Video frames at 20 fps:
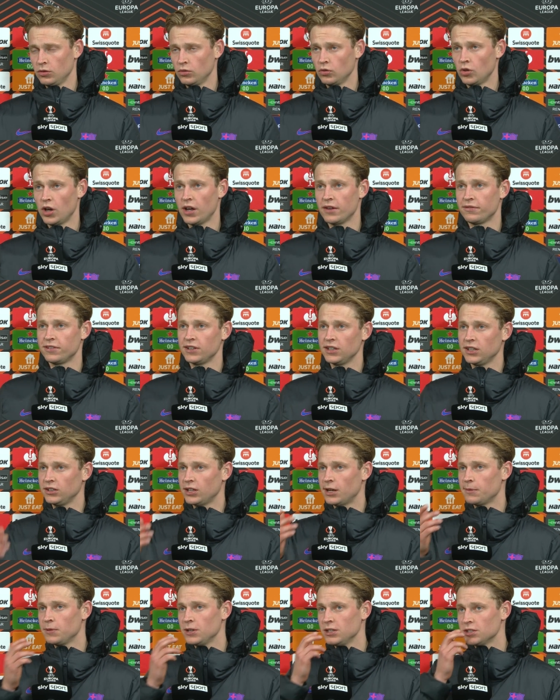No, I think
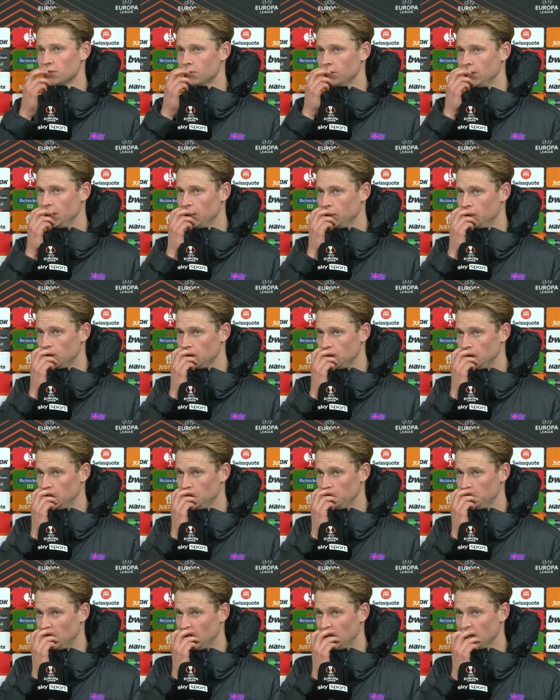Napoli is a really good
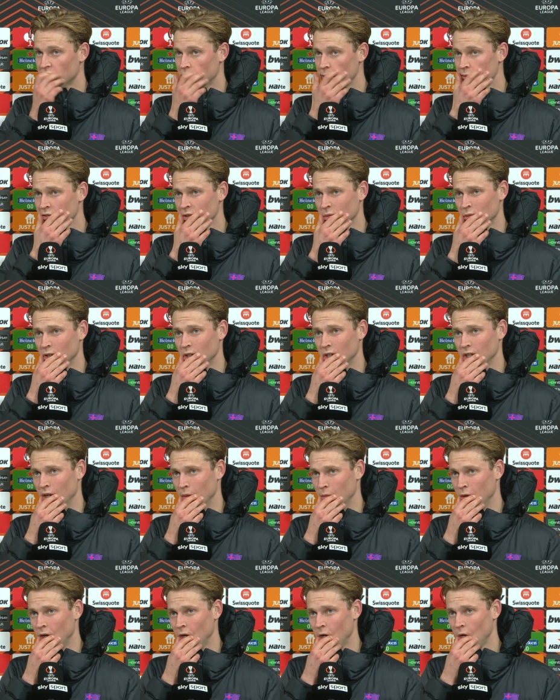team. They are comfortable on
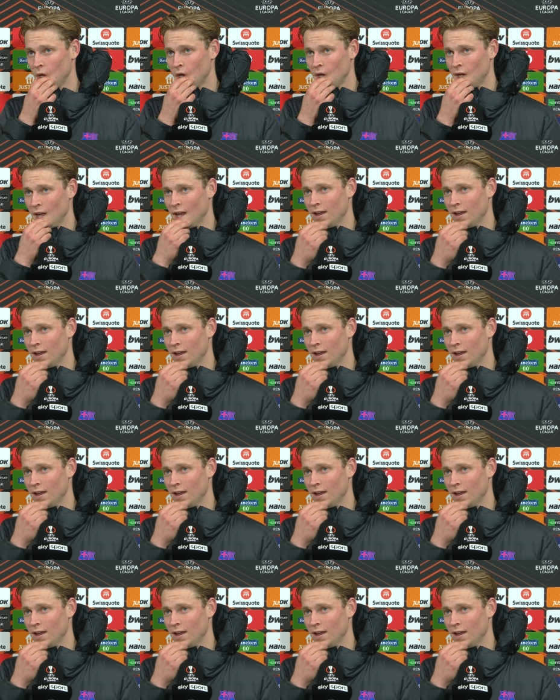the ball.